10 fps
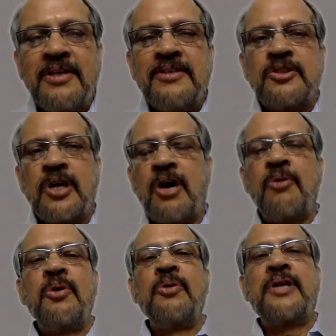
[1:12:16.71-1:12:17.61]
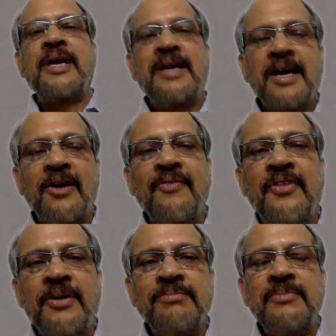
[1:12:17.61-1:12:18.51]
So how do you take care of
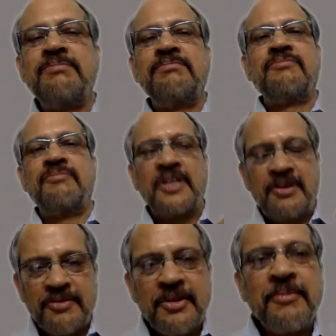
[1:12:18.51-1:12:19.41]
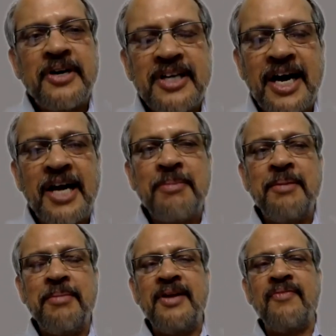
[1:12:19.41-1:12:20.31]
them, give them retirement
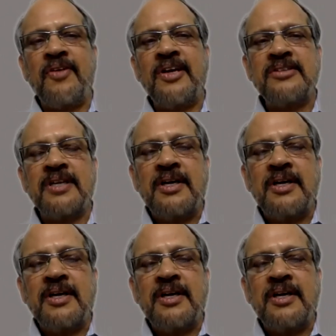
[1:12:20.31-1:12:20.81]
benefits